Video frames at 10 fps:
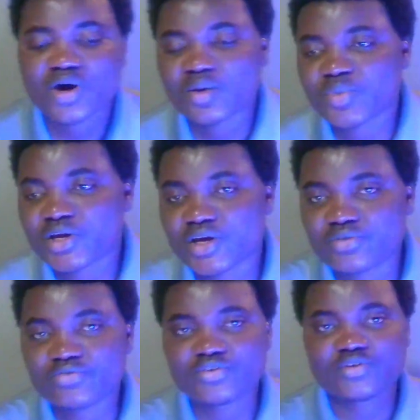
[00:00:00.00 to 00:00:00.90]
Kwame
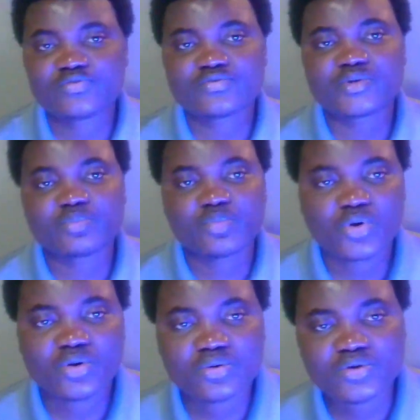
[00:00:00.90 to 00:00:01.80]
Entchi from
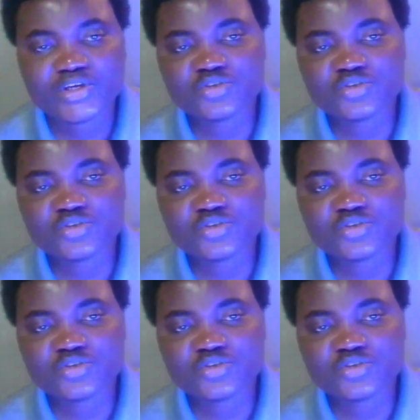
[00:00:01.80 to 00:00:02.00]
Pong.